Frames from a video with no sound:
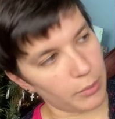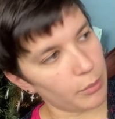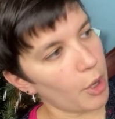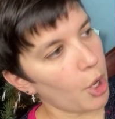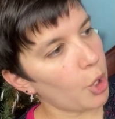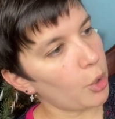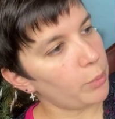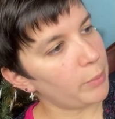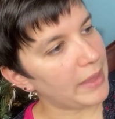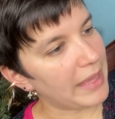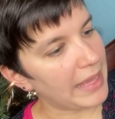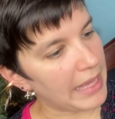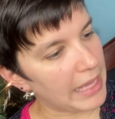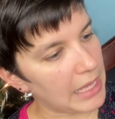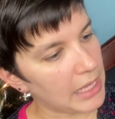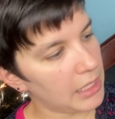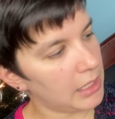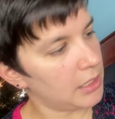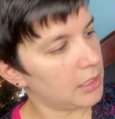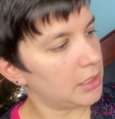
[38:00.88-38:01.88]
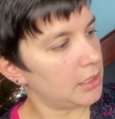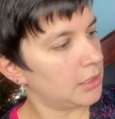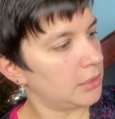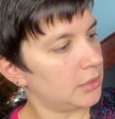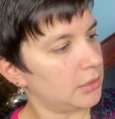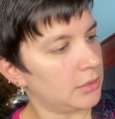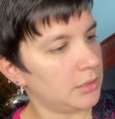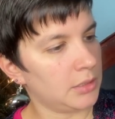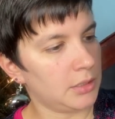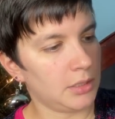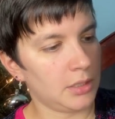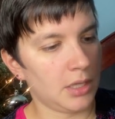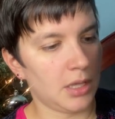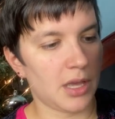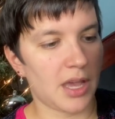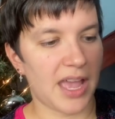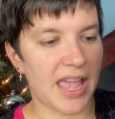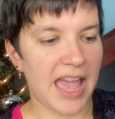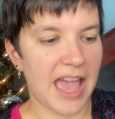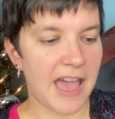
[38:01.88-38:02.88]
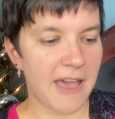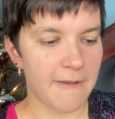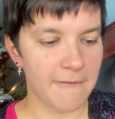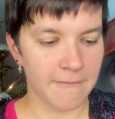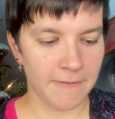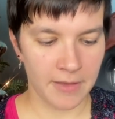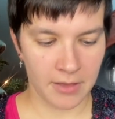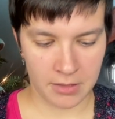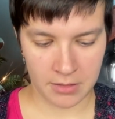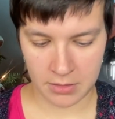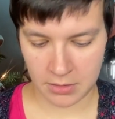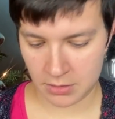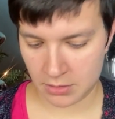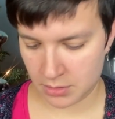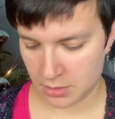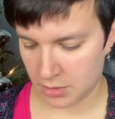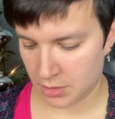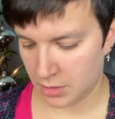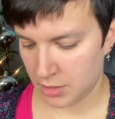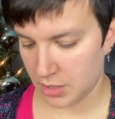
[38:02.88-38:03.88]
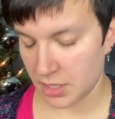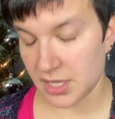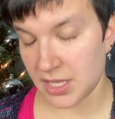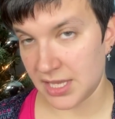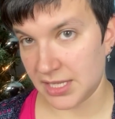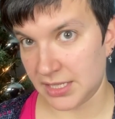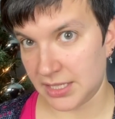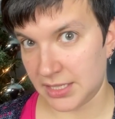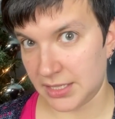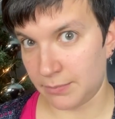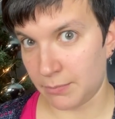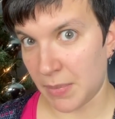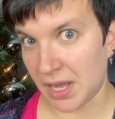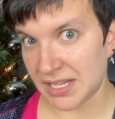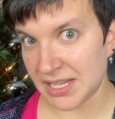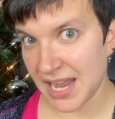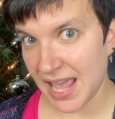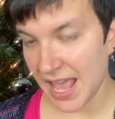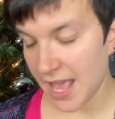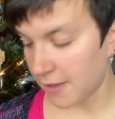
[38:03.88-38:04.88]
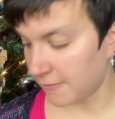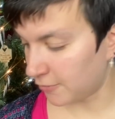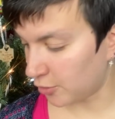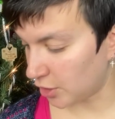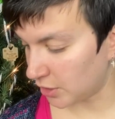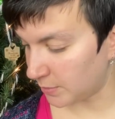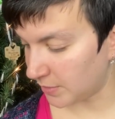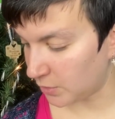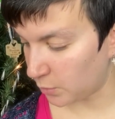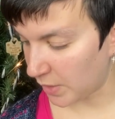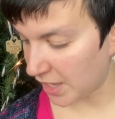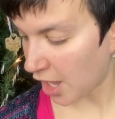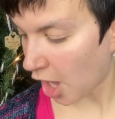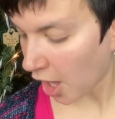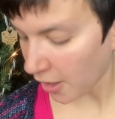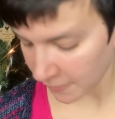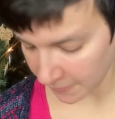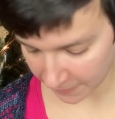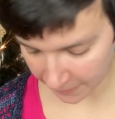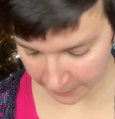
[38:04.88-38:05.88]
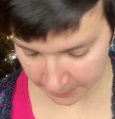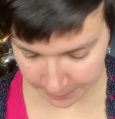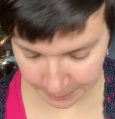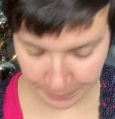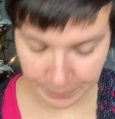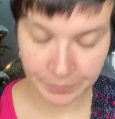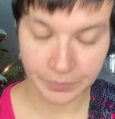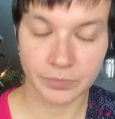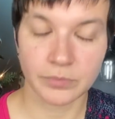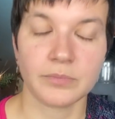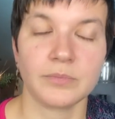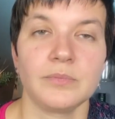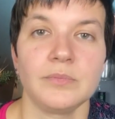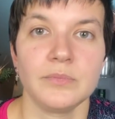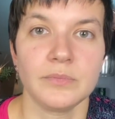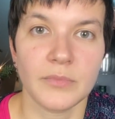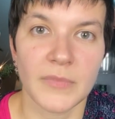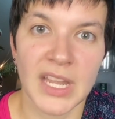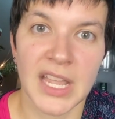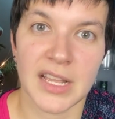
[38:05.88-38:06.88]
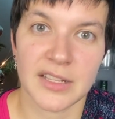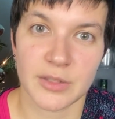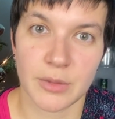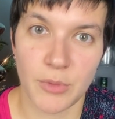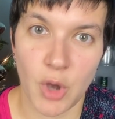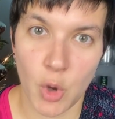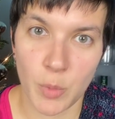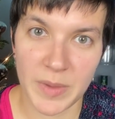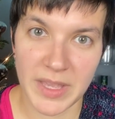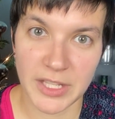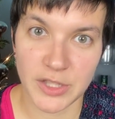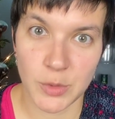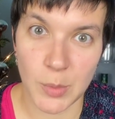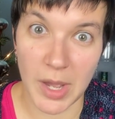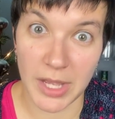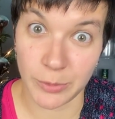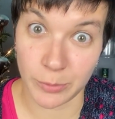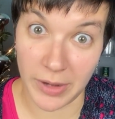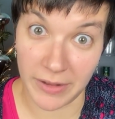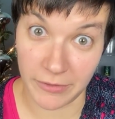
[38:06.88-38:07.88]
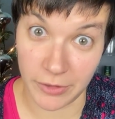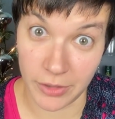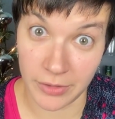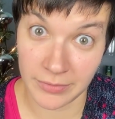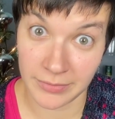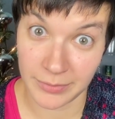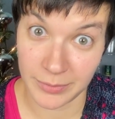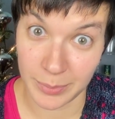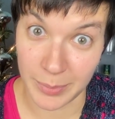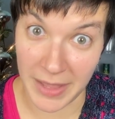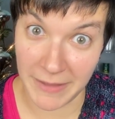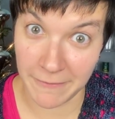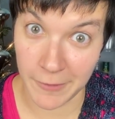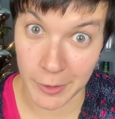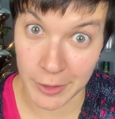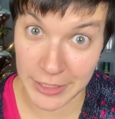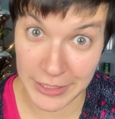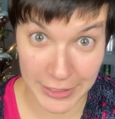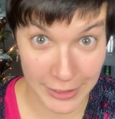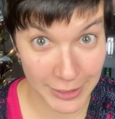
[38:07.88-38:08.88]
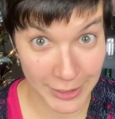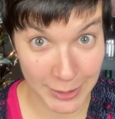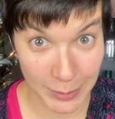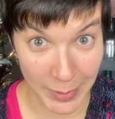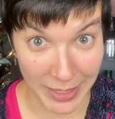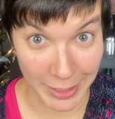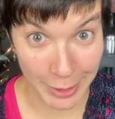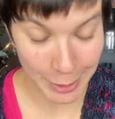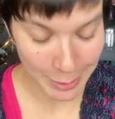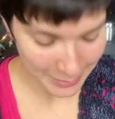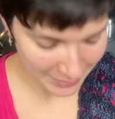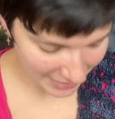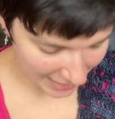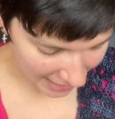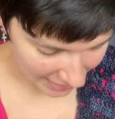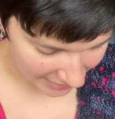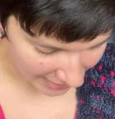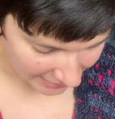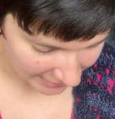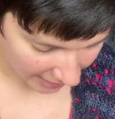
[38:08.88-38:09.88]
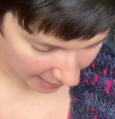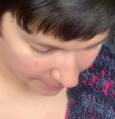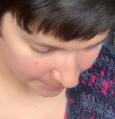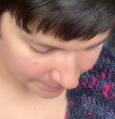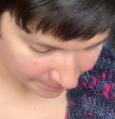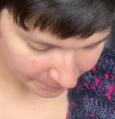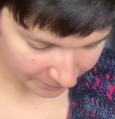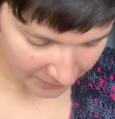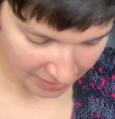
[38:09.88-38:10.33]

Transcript: I'm hoping I have the Monday of Christmas week off. So I'm hoping to unravel my first sweater at that time.